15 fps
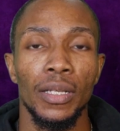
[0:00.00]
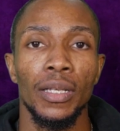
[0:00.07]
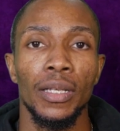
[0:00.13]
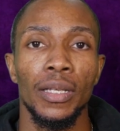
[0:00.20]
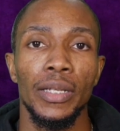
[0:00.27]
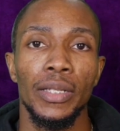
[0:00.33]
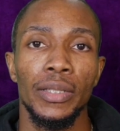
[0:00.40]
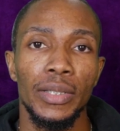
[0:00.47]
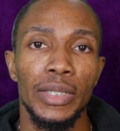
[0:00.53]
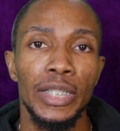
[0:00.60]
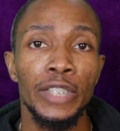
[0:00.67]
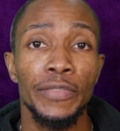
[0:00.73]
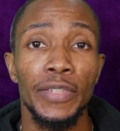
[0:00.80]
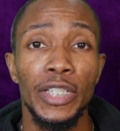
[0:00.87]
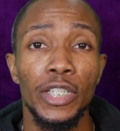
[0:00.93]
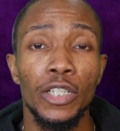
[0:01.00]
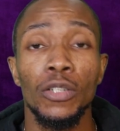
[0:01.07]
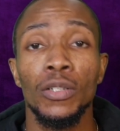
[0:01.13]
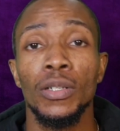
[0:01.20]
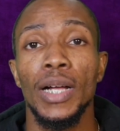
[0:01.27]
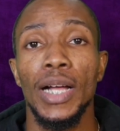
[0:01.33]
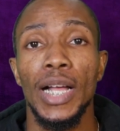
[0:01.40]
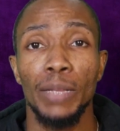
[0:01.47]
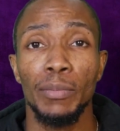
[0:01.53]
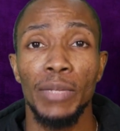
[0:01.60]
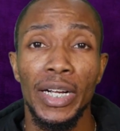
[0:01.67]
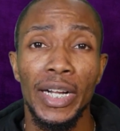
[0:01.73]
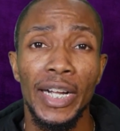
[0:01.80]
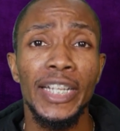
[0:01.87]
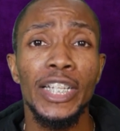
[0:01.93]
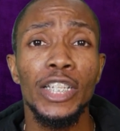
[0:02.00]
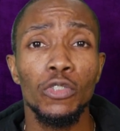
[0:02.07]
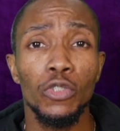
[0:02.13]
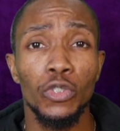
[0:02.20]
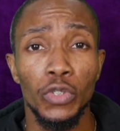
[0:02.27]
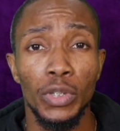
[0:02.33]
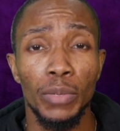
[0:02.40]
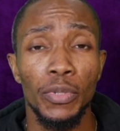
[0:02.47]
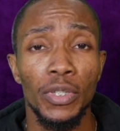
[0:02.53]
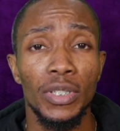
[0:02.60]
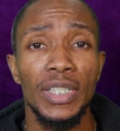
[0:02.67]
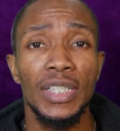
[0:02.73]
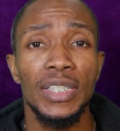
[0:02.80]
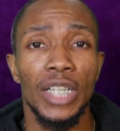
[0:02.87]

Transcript: In this video, I'll be guiding you through the process